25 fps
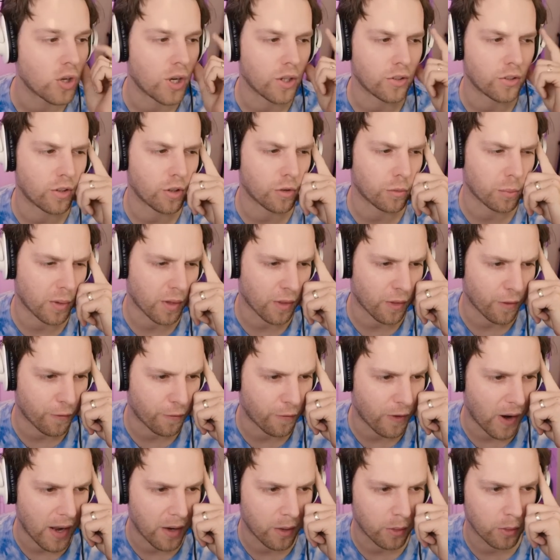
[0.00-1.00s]
Chest is one of the
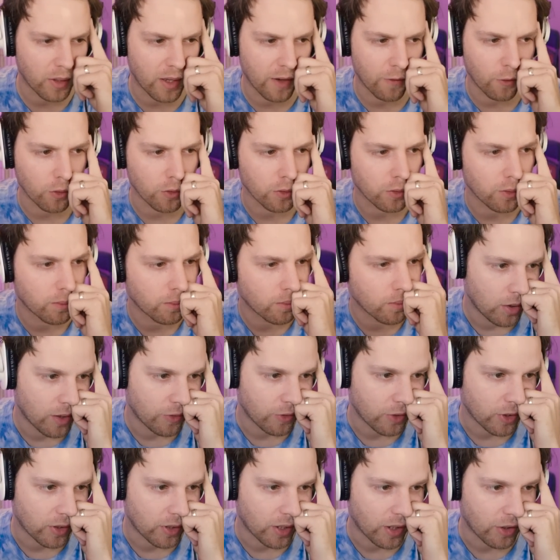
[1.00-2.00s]
final levels. You
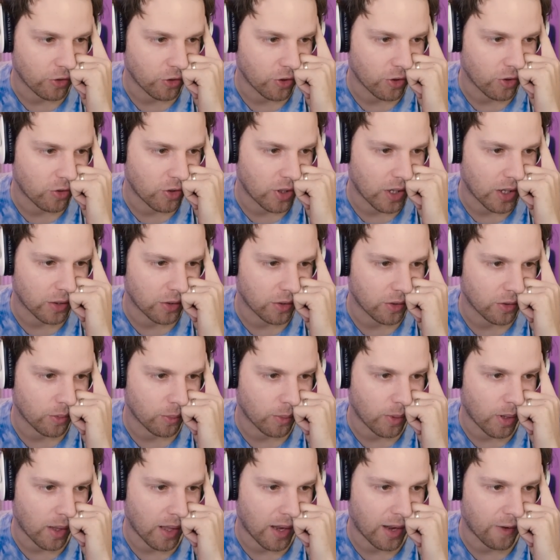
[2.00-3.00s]
have to touch the chest
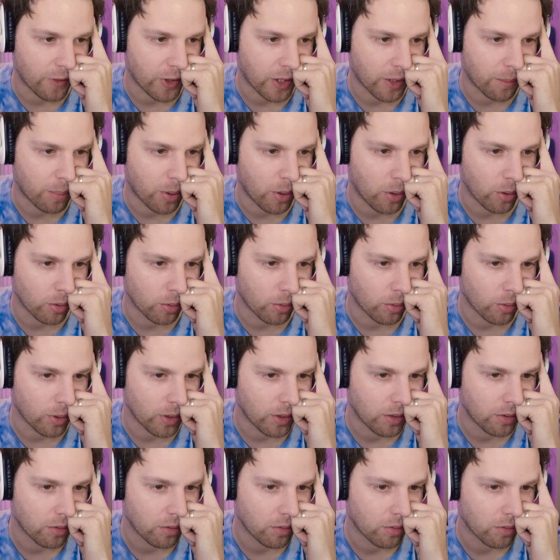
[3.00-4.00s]
while having a
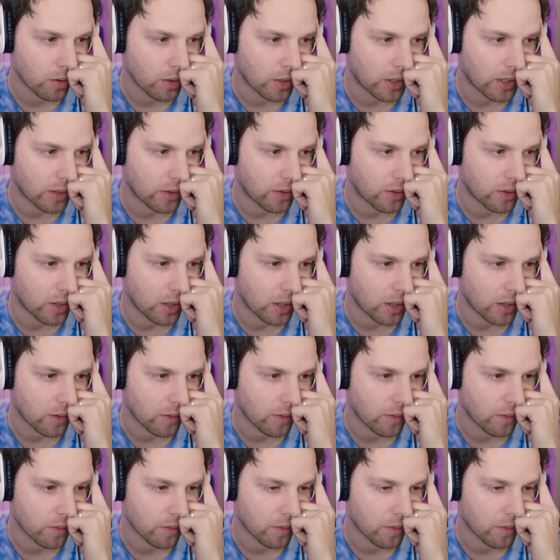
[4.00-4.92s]
Polaroid, or that's it.